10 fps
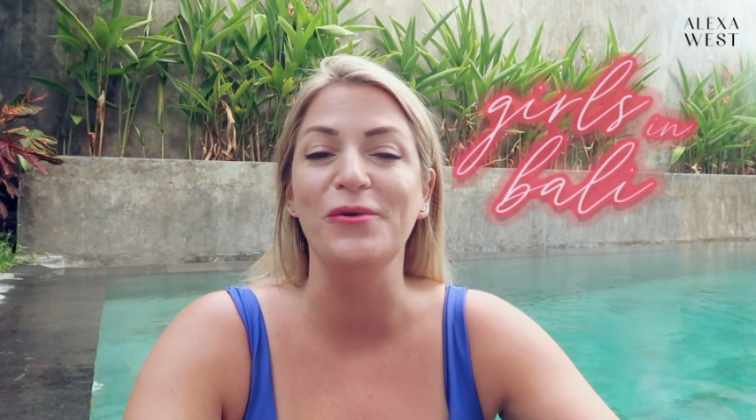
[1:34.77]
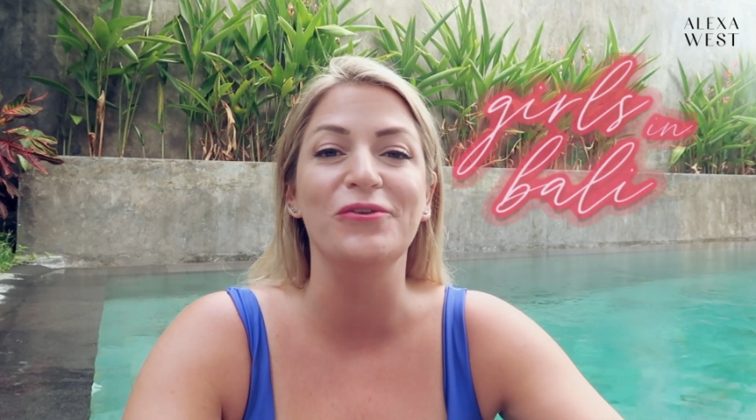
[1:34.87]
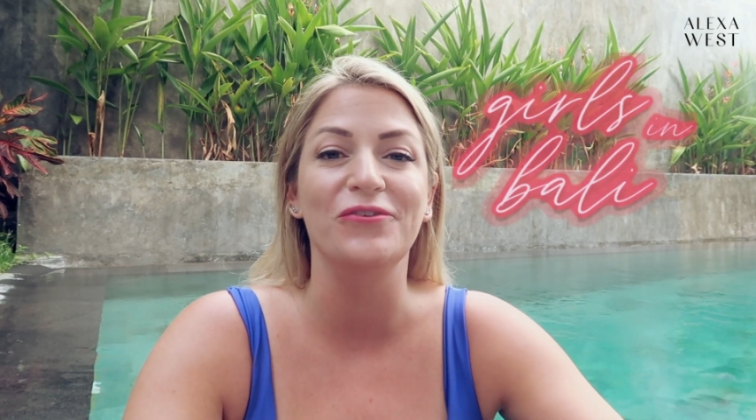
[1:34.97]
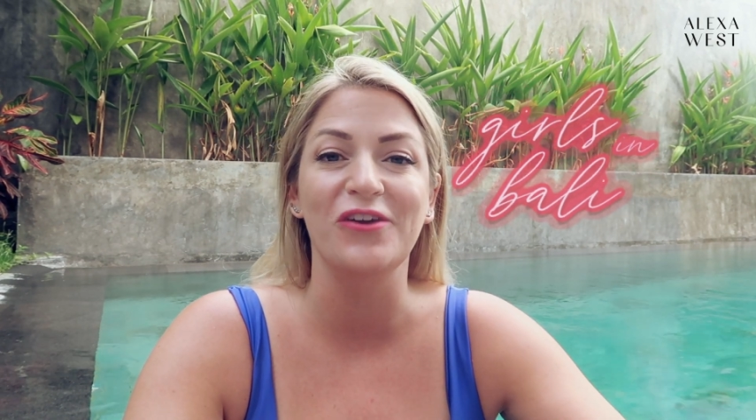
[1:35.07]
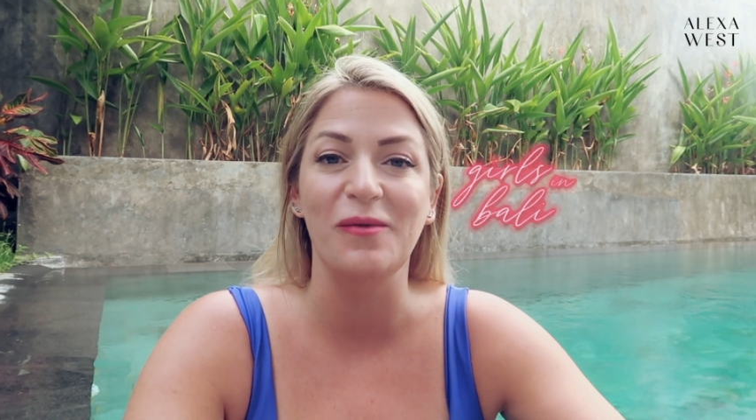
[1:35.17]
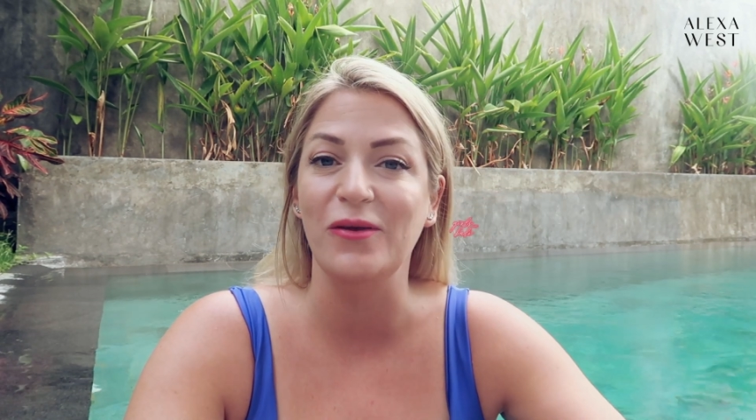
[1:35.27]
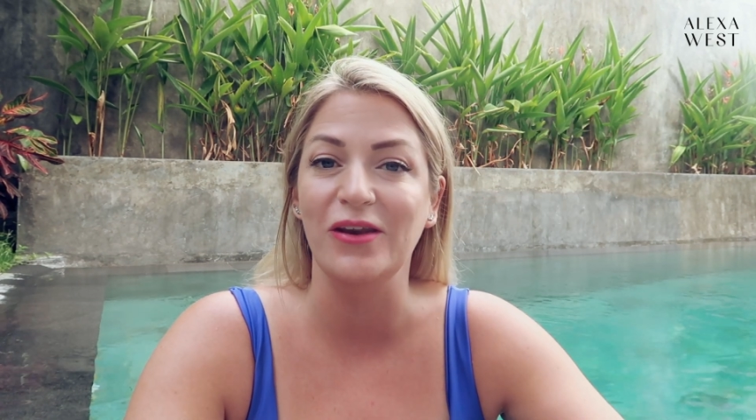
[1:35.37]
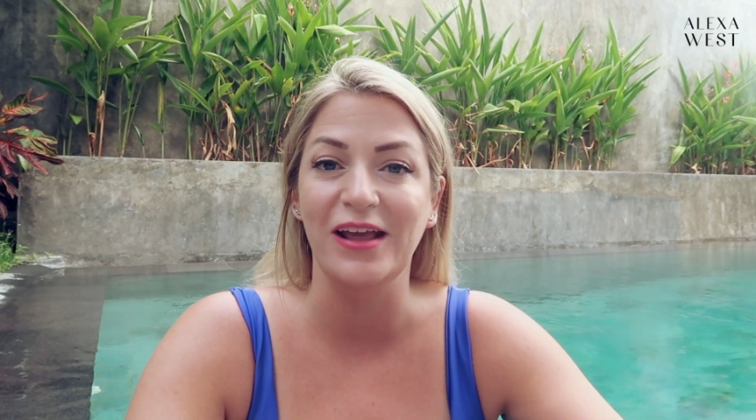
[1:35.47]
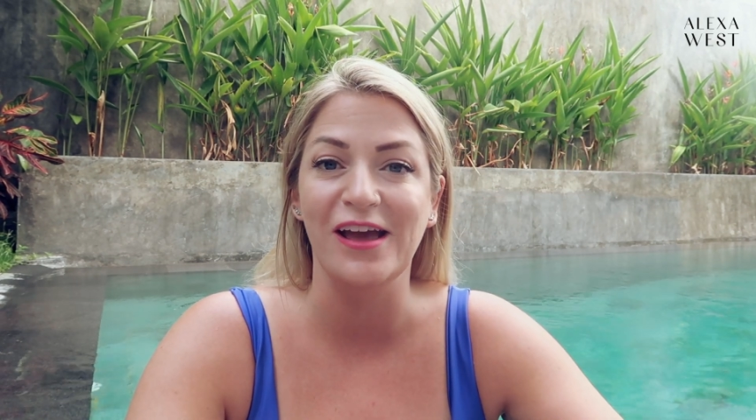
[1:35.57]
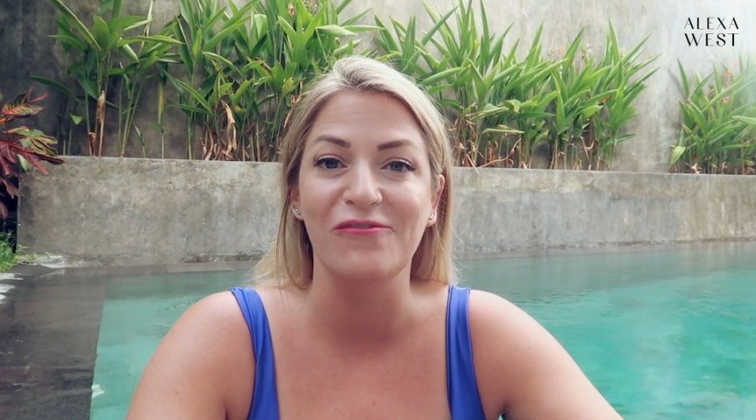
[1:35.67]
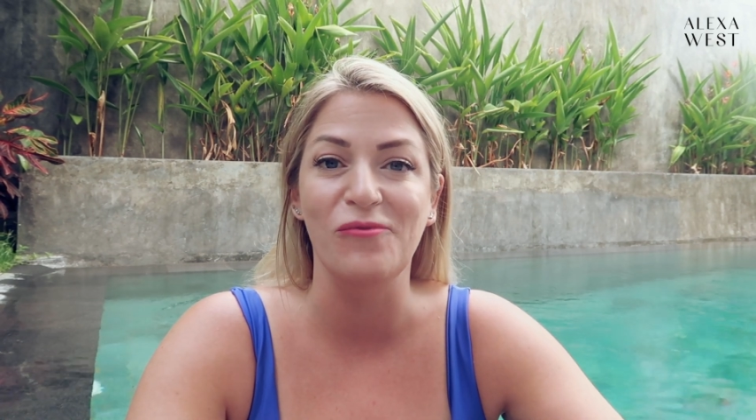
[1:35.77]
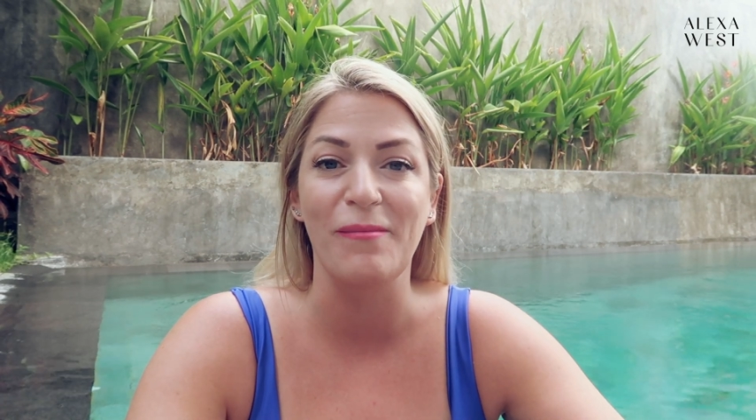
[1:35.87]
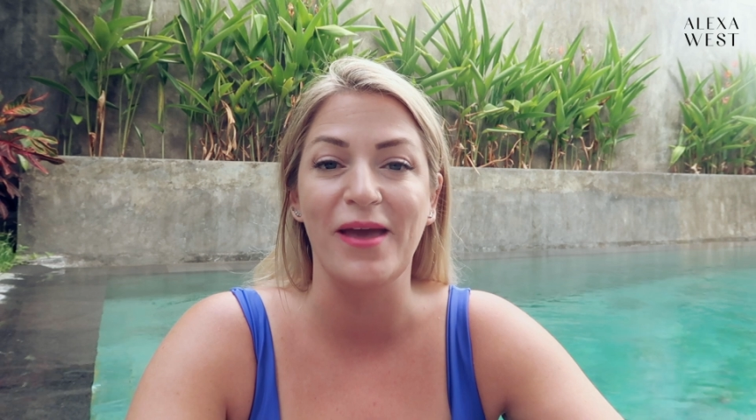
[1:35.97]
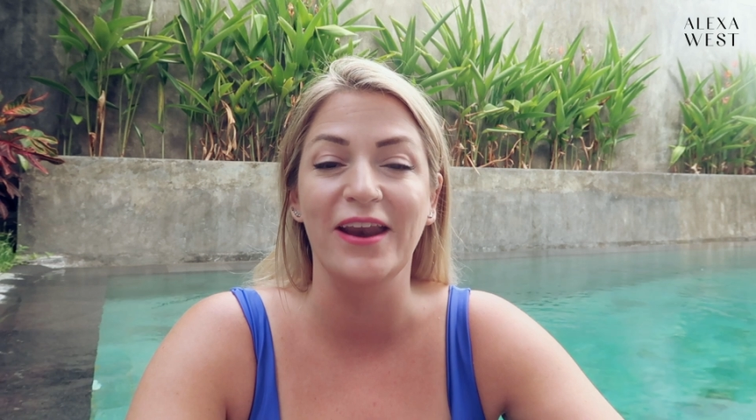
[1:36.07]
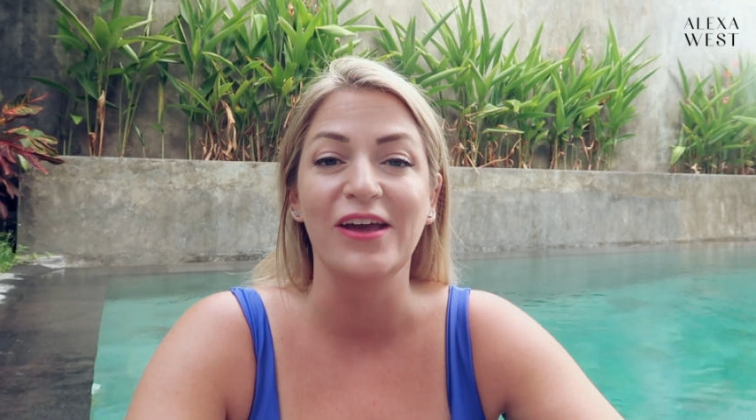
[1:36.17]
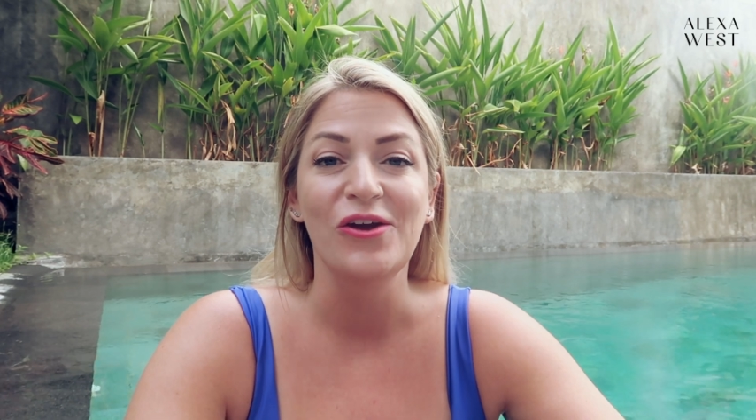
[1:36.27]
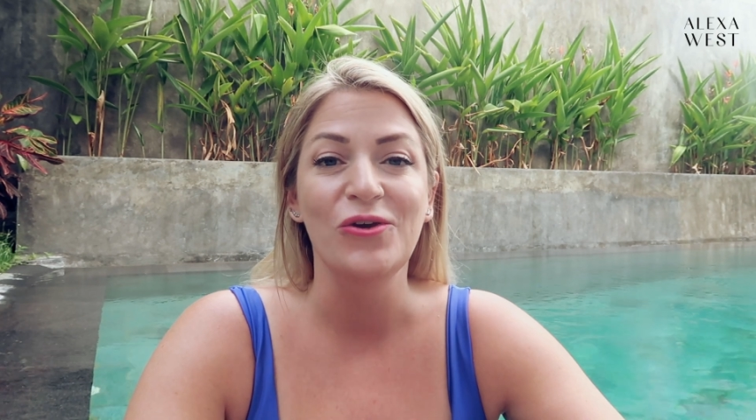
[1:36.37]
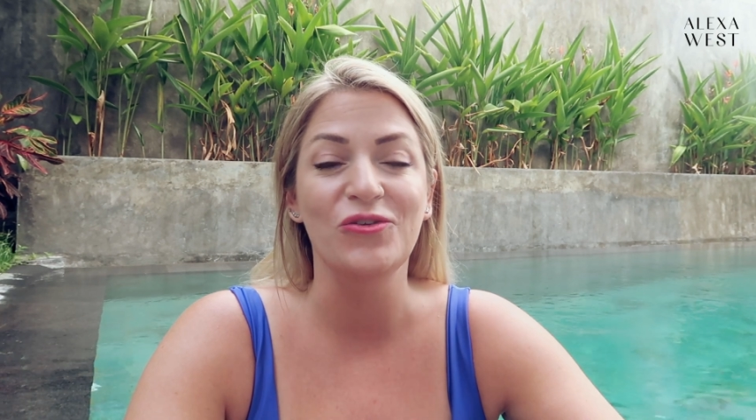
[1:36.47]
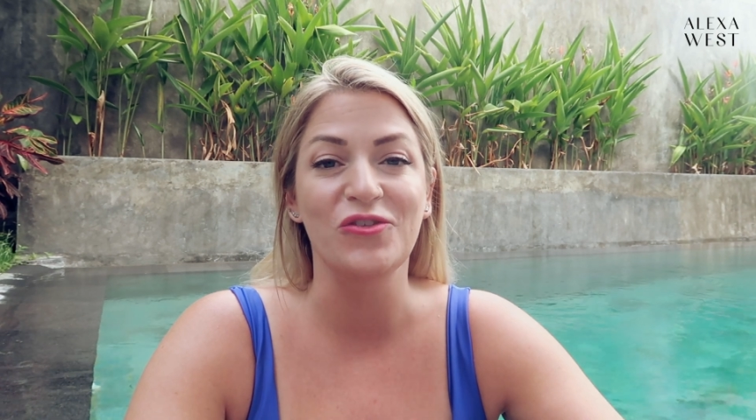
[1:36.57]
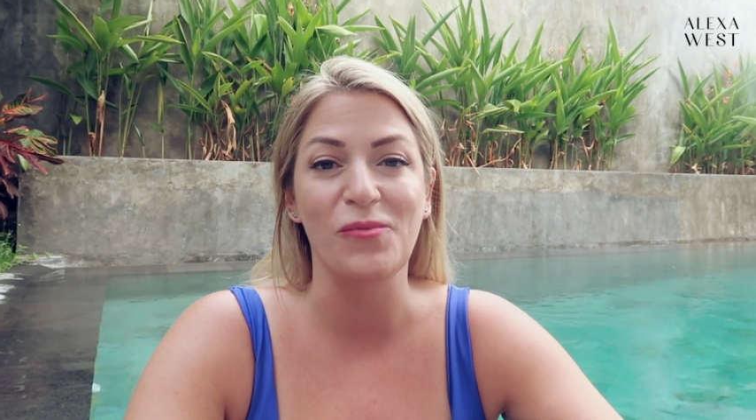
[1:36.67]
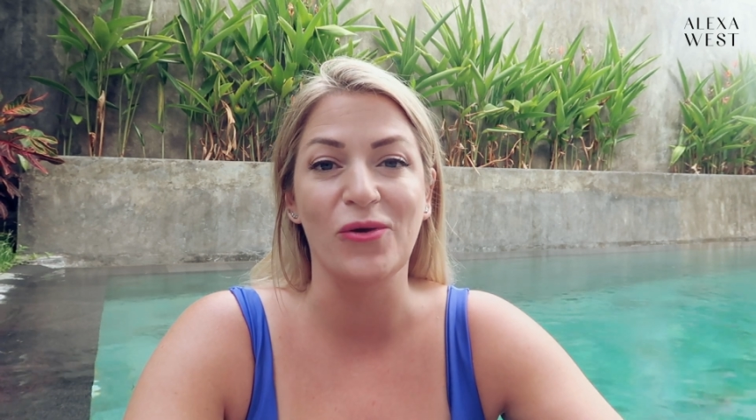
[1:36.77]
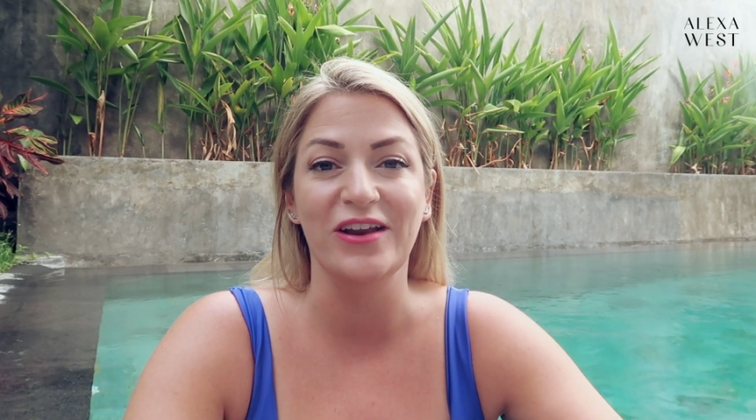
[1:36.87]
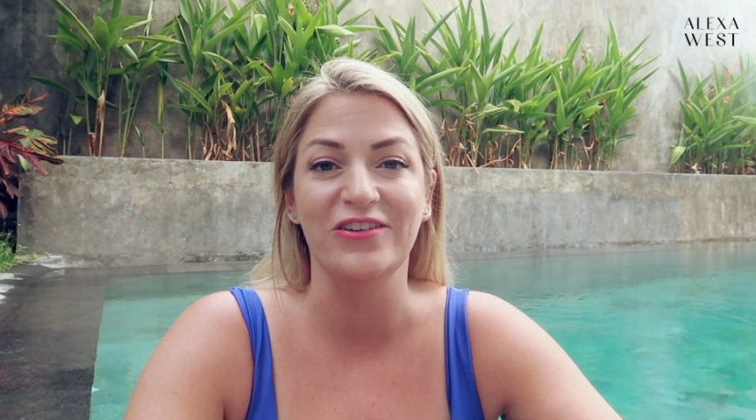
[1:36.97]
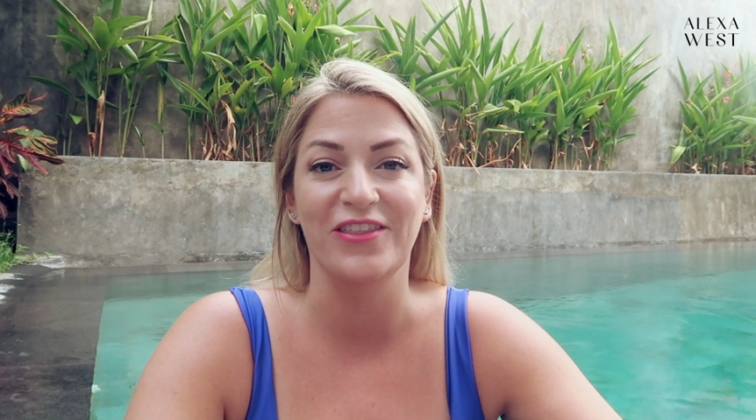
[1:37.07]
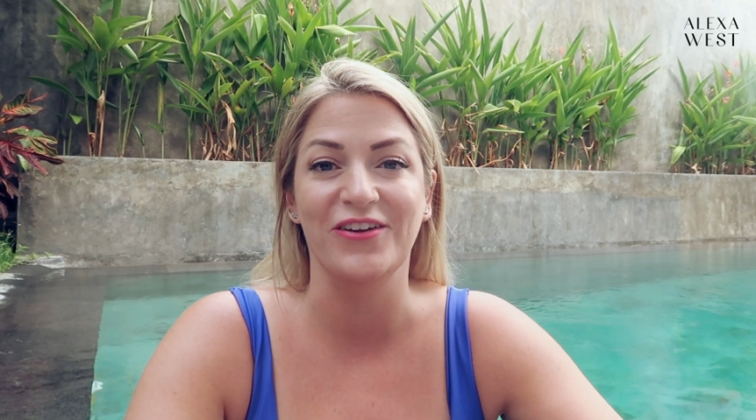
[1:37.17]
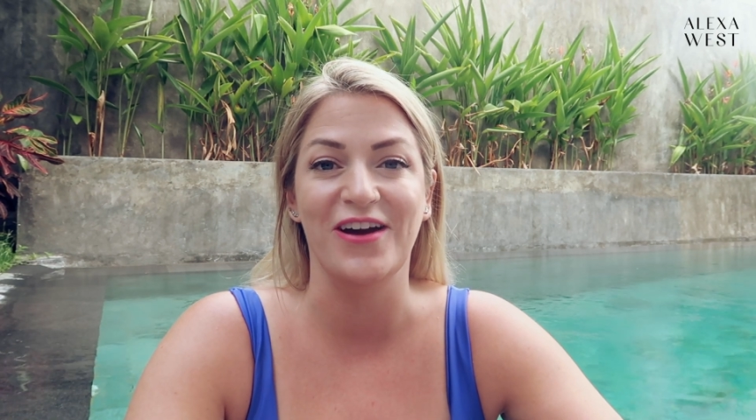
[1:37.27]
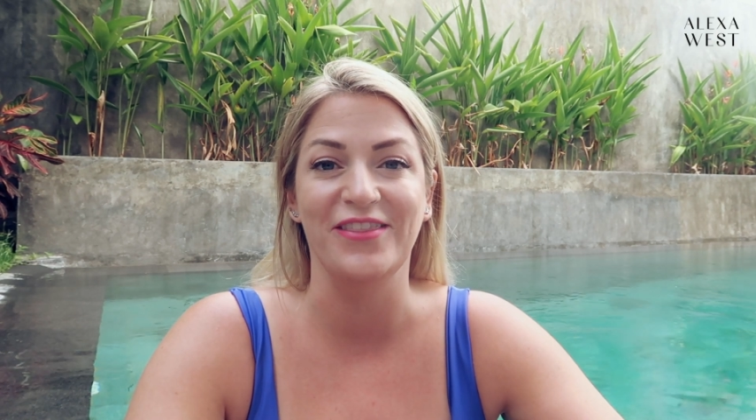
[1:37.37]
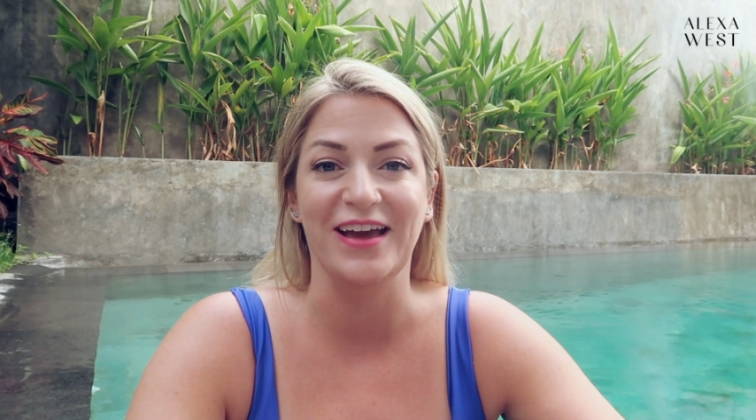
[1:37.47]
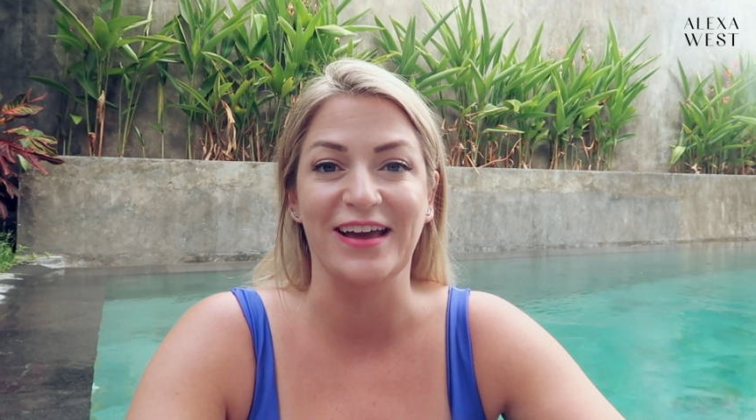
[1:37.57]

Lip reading: beautiful community of women who support each other on the